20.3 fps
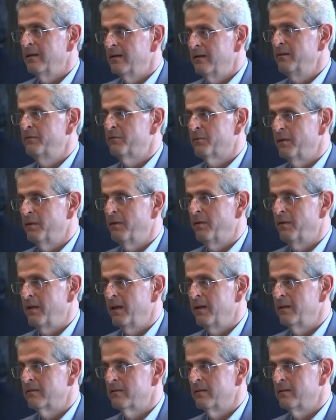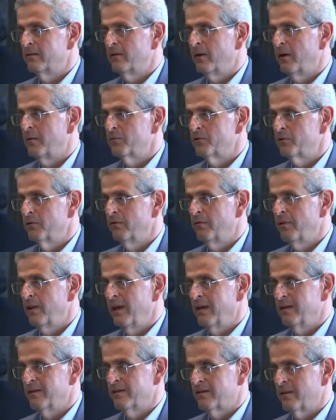different things in terms of
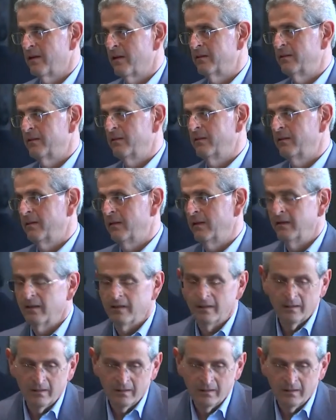the uncertainty